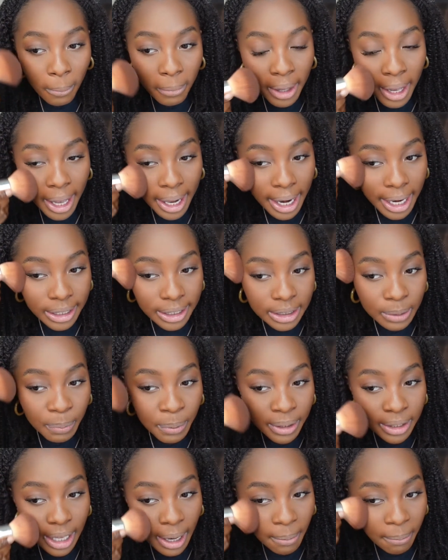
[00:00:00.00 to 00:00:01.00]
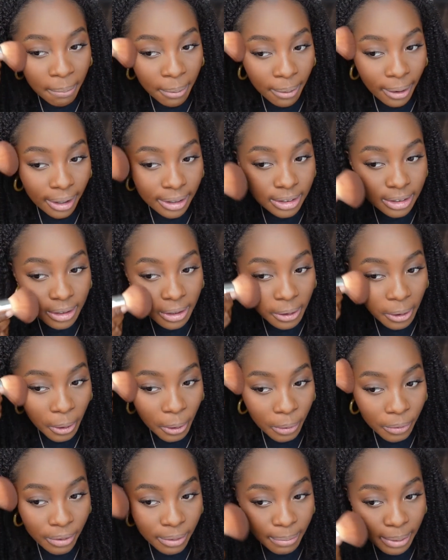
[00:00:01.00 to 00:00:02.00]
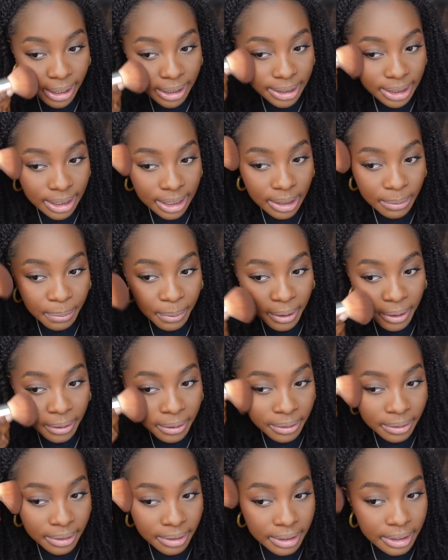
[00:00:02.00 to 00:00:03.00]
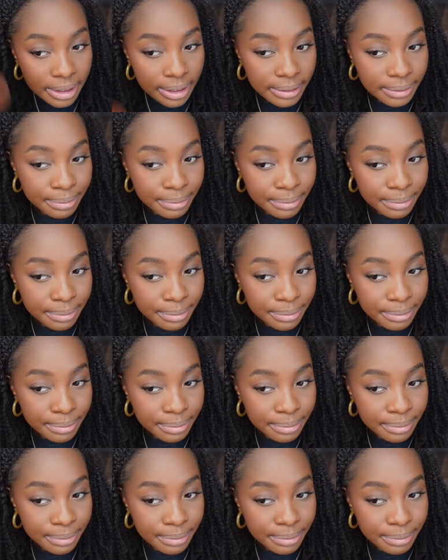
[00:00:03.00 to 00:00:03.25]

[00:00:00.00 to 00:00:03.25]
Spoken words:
and I just put that bronzer over my cheekbones